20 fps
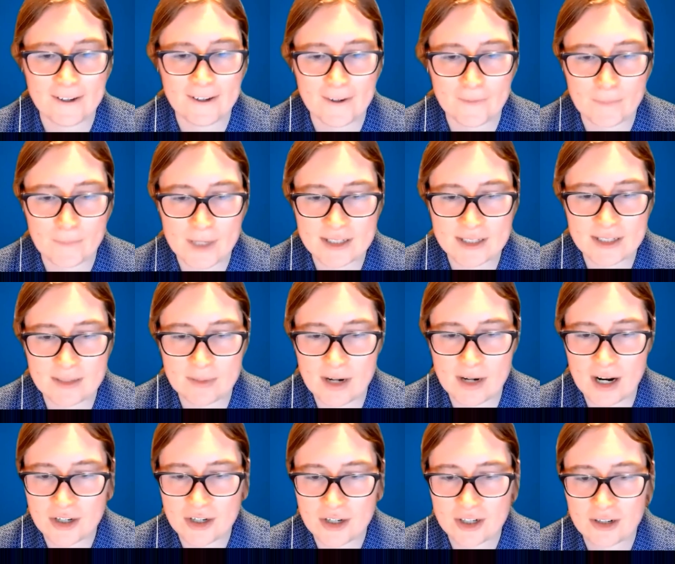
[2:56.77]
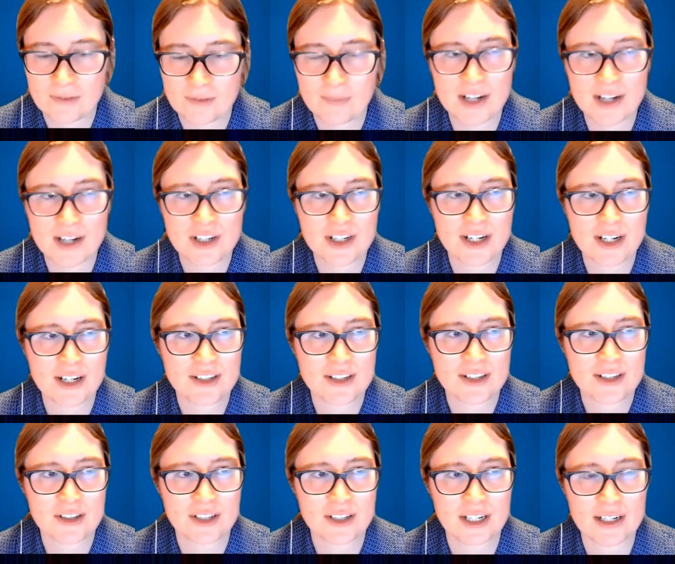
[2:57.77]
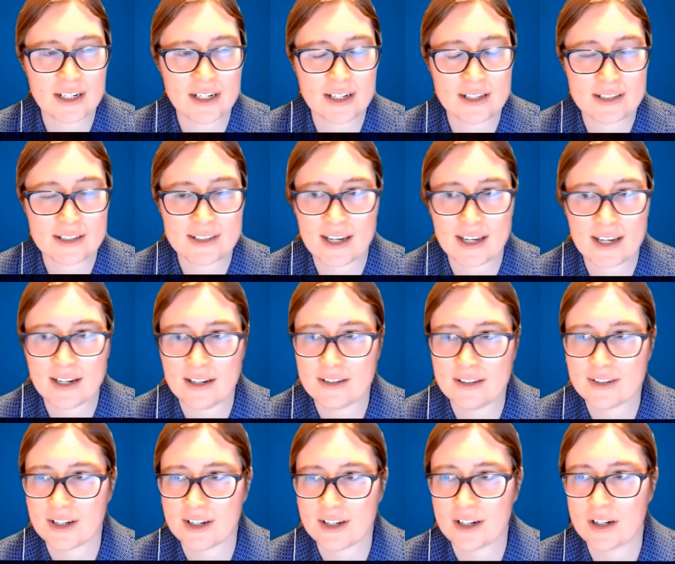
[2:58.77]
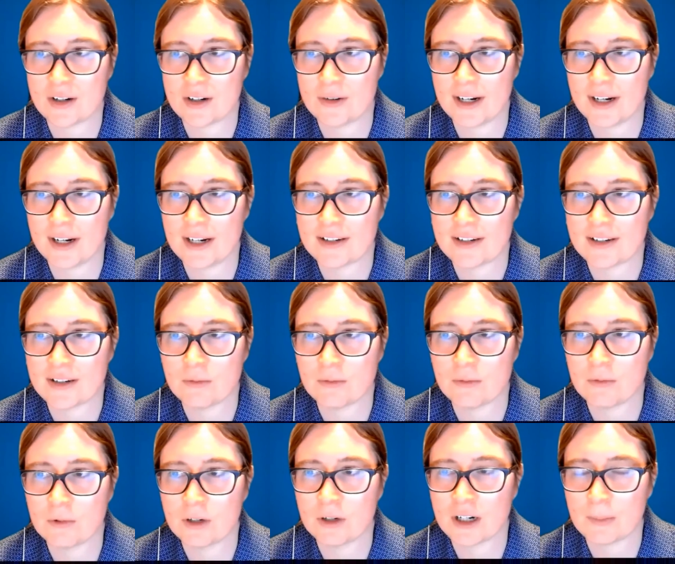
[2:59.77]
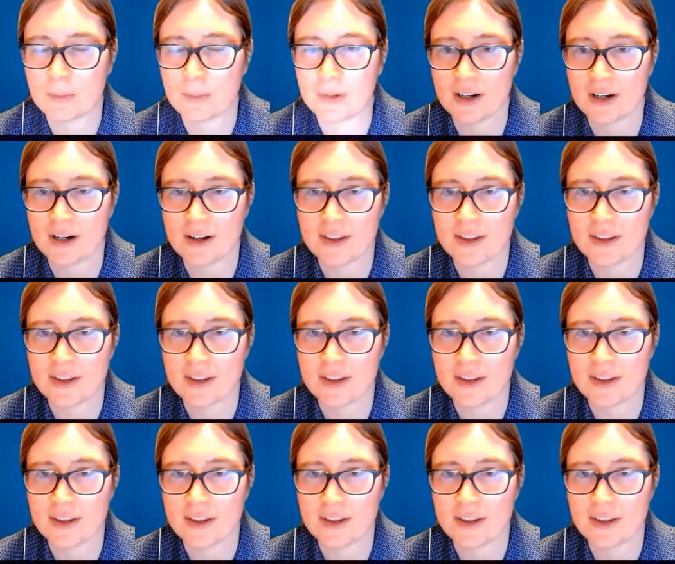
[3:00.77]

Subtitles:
because I'm not sure if my share screen settings are going to work. But are